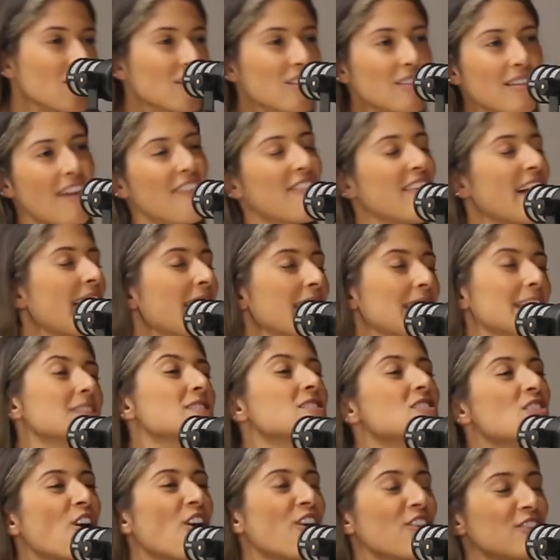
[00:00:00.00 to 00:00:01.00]
Yeah.
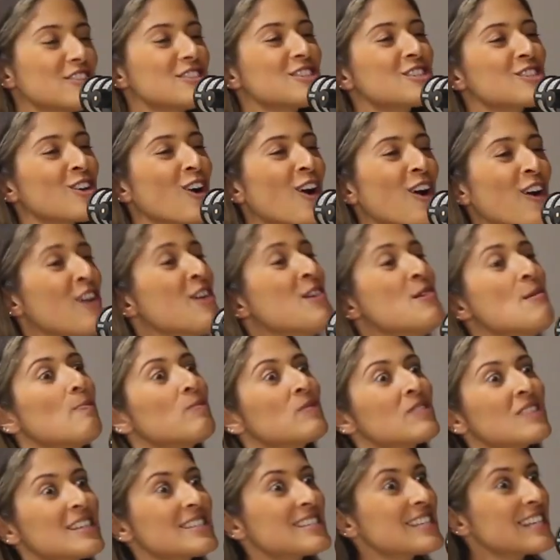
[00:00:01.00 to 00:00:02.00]
Hands on. So
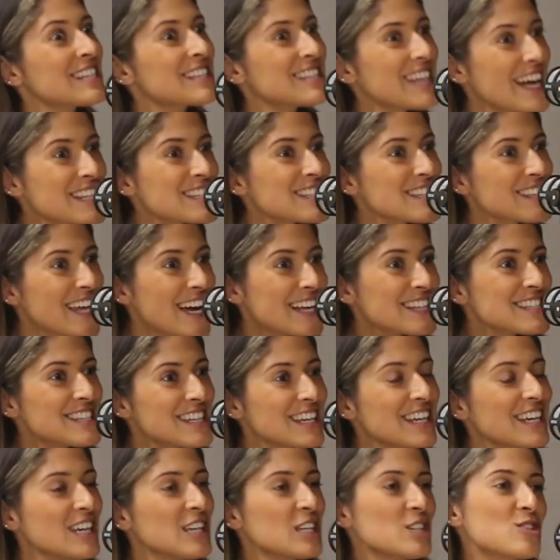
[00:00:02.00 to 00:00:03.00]
that's
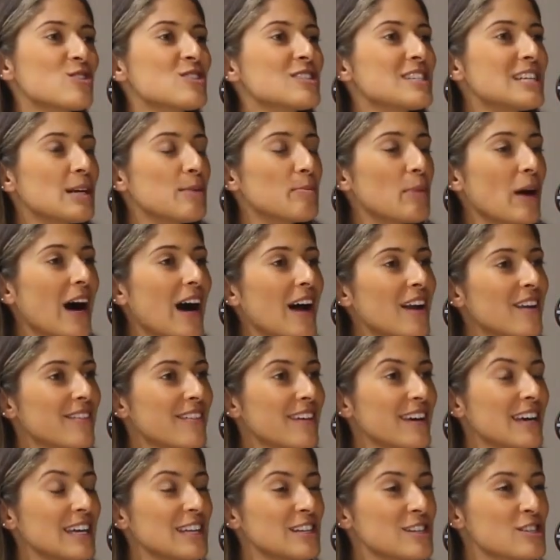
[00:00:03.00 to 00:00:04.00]
the interesting part of it.